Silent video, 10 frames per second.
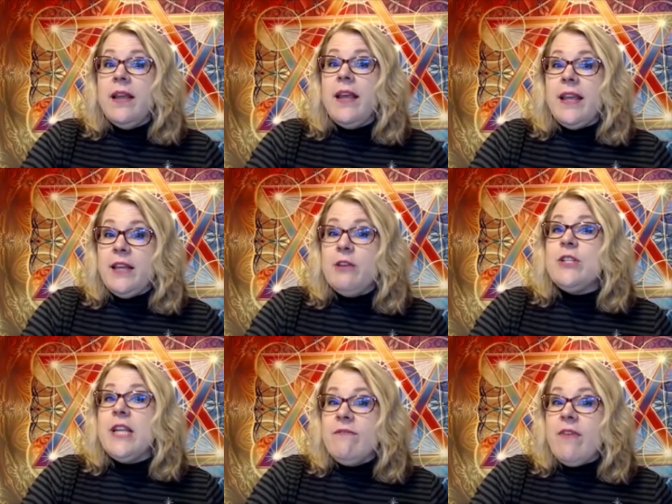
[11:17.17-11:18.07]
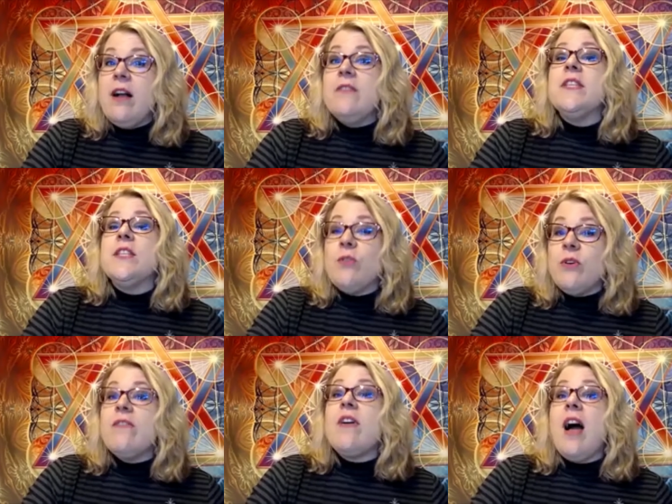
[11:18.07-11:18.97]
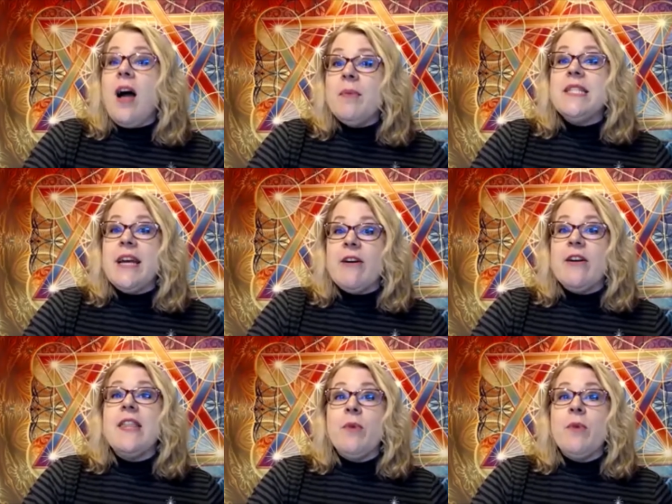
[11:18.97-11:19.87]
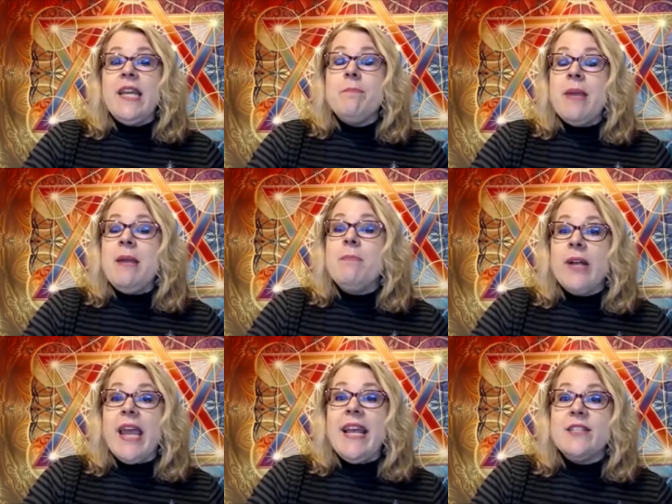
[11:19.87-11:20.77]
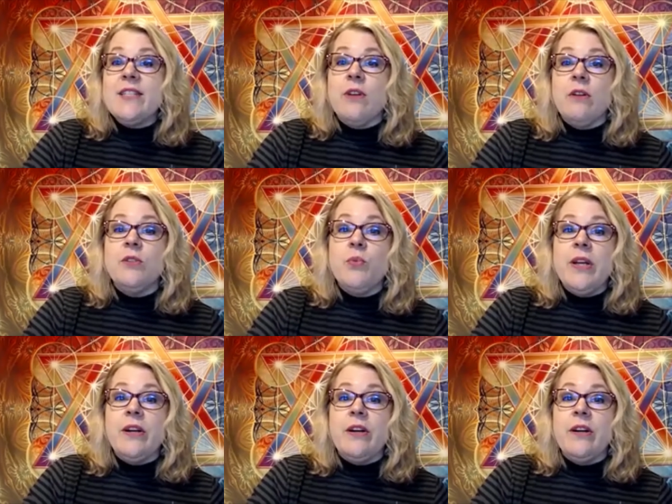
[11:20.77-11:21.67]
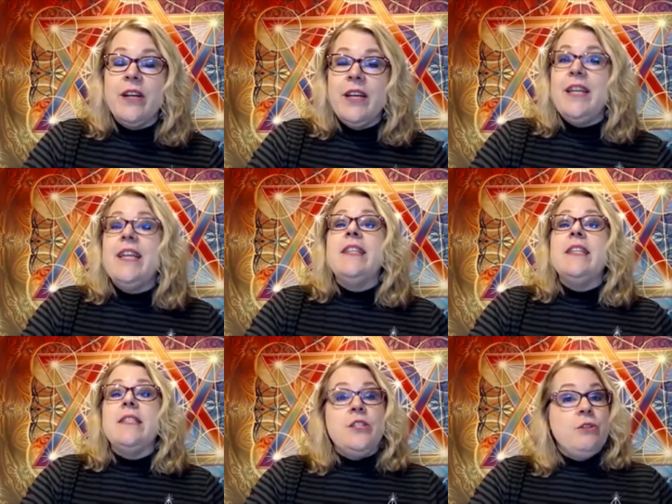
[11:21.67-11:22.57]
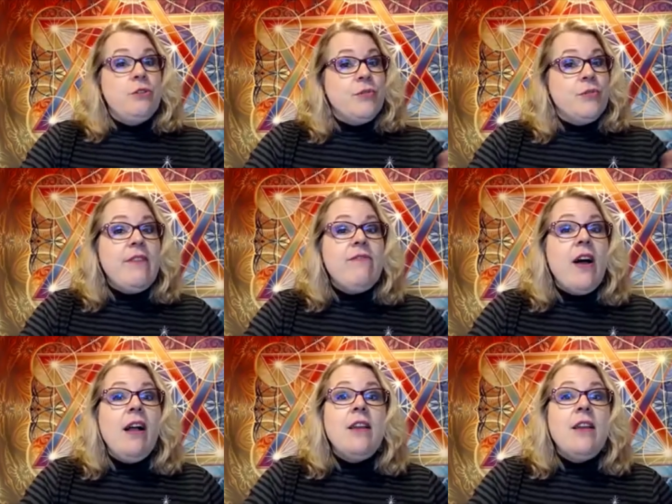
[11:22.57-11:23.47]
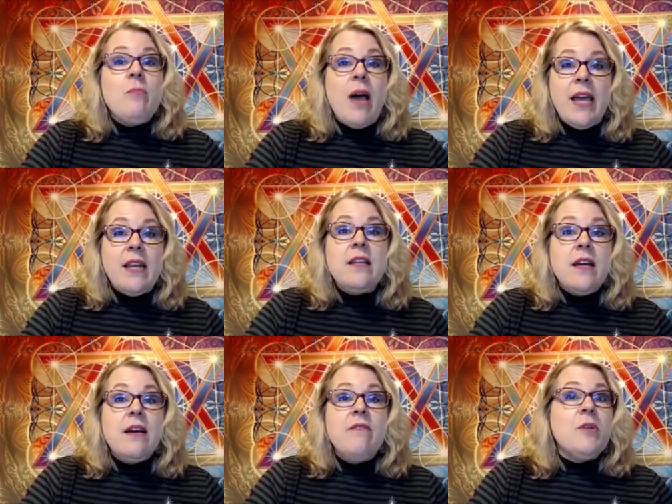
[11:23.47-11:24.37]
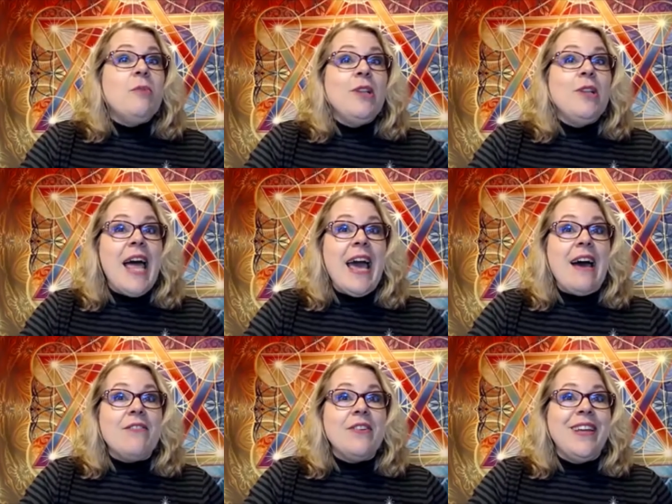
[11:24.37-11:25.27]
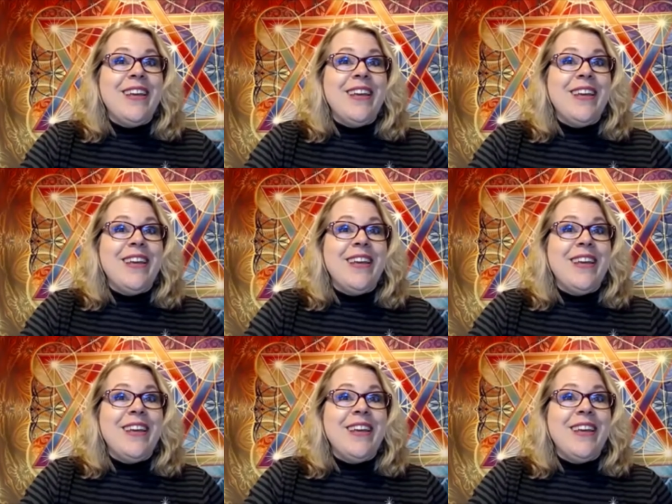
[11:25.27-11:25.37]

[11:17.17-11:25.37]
It usually involves the sort of commentary that would get people canceled on Twitter. This is usually followed by an uncomfortable laugh.